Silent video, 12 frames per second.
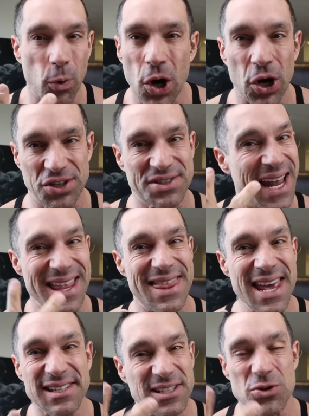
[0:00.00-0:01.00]
worst,
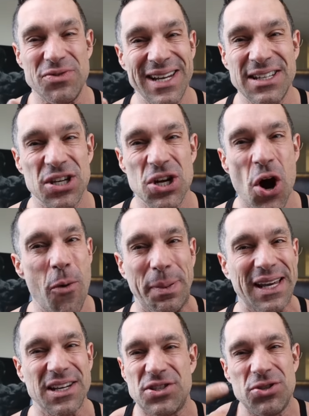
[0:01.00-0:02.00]
and this you need to know
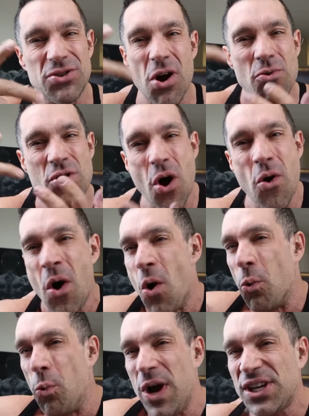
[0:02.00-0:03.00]
because you don't know
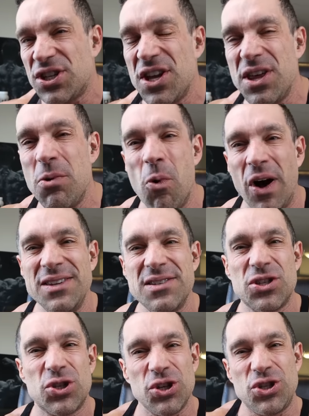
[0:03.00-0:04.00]
which of the
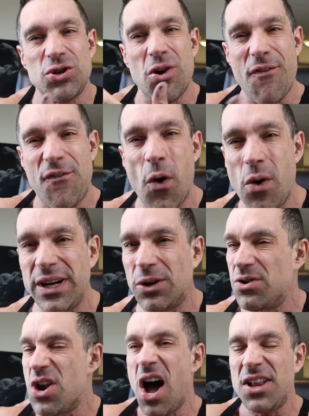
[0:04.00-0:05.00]
ones should you avoid
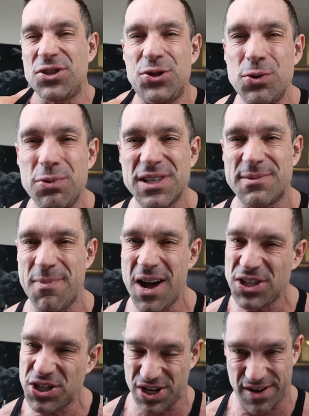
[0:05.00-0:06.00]
or not do as
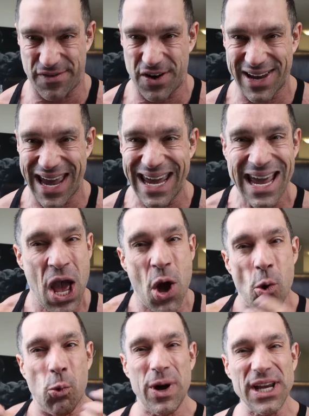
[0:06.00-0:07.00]
much of, okay?
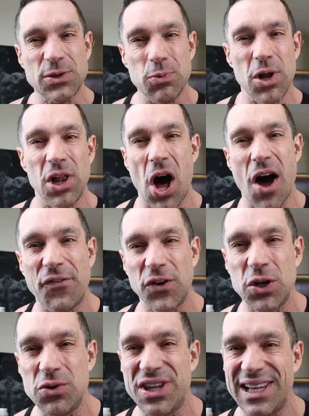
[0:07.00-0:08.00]
Which will
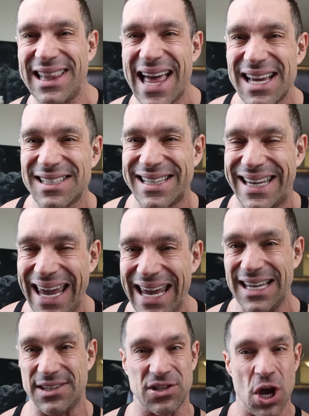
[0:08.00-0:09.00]
offer you the less
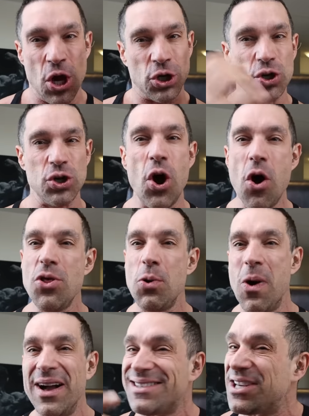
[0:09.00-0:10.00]
gains. You know
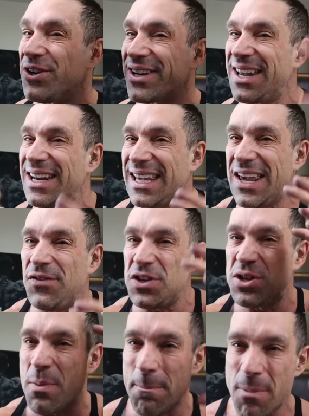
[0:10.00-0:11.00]
the ones that are going to give
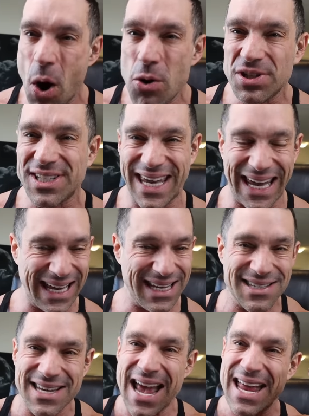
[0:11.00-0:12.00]
you the most
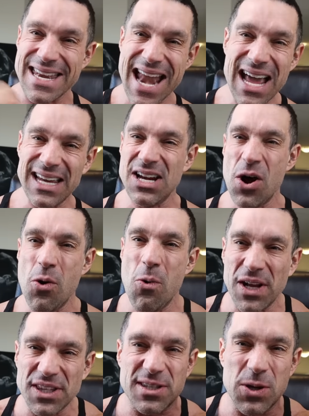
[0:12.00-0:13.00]
gains. Now you know
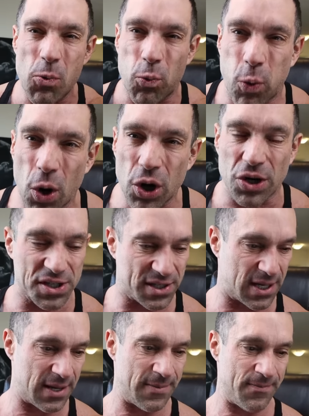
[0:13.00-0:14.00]
what's the
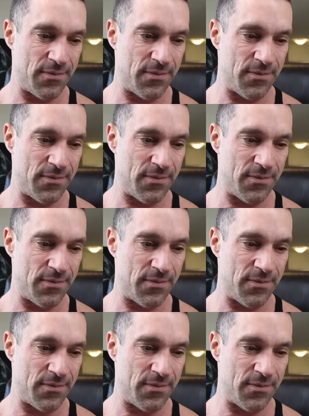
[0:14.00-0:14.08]
worst.